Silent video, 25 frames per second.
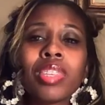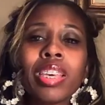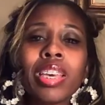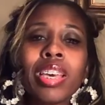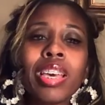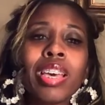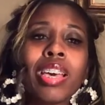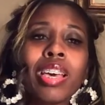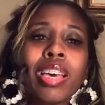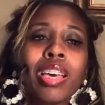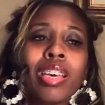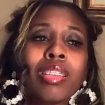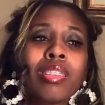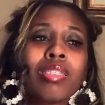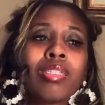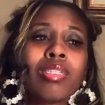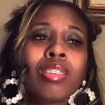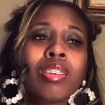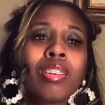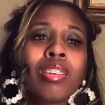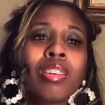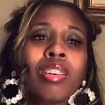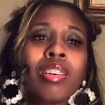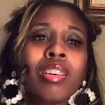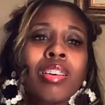and
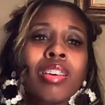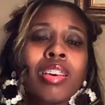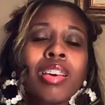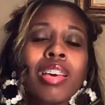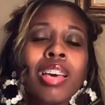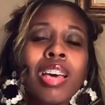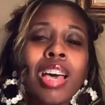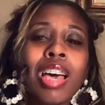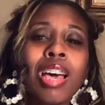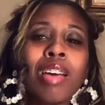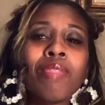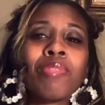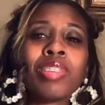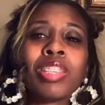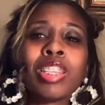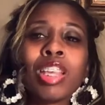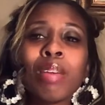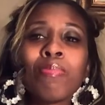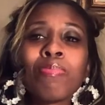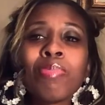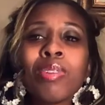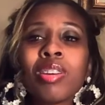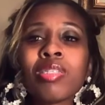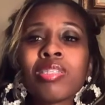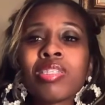having
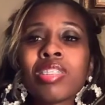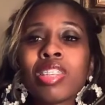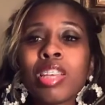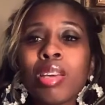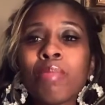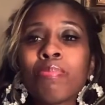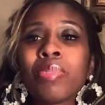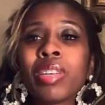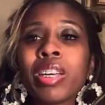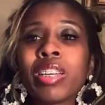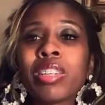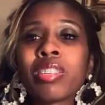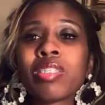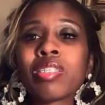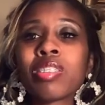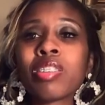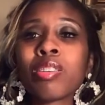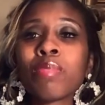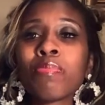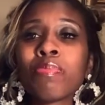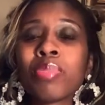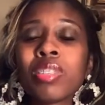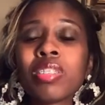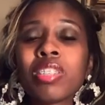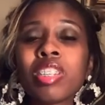that person that played the
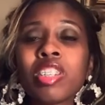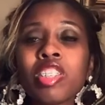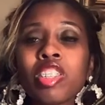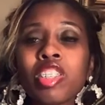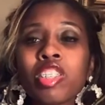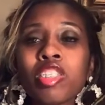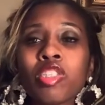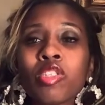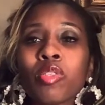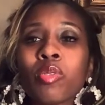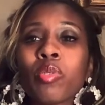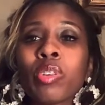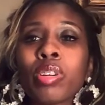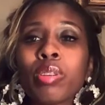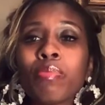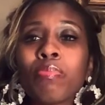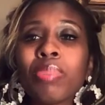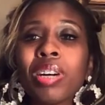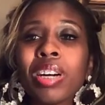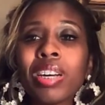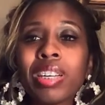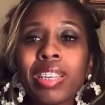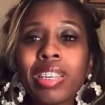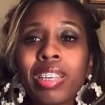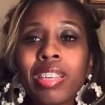center position score the
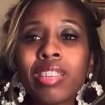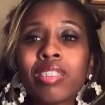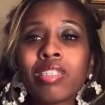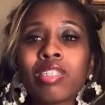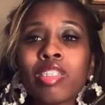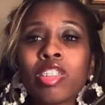bucket.